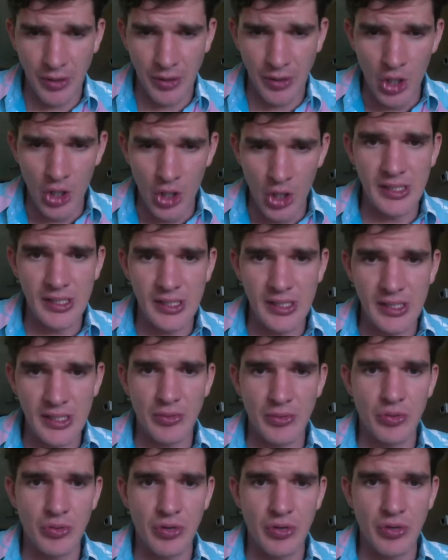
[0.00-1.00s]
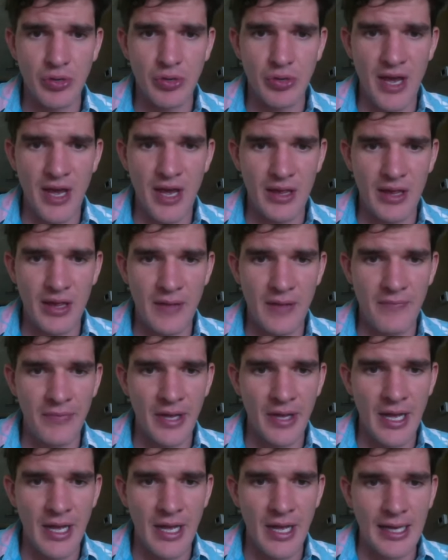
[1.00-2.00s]
UNC September 25th,
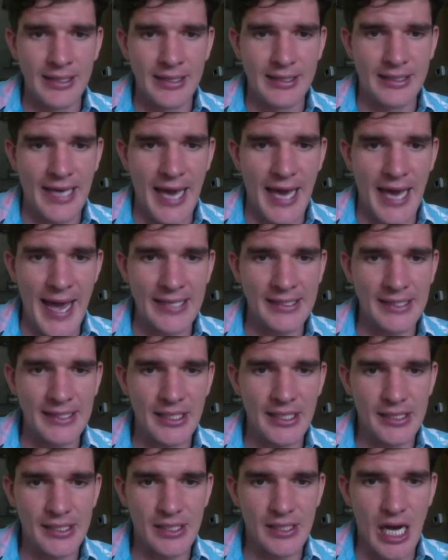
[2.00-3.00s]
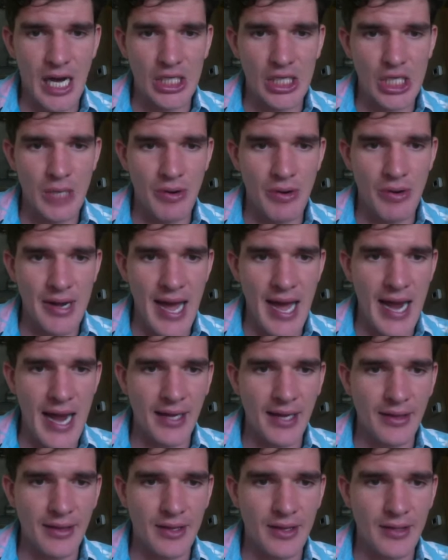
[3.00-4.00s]
Kansas October
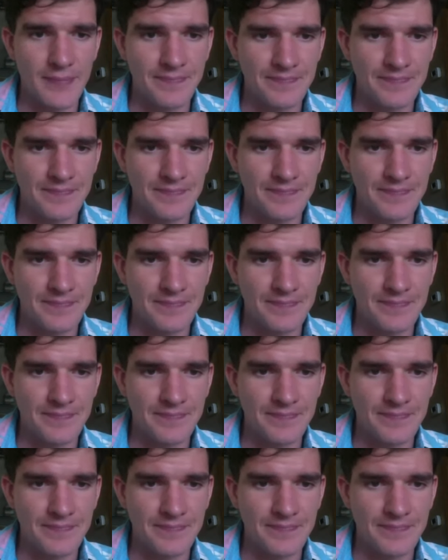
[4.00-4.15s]
9th,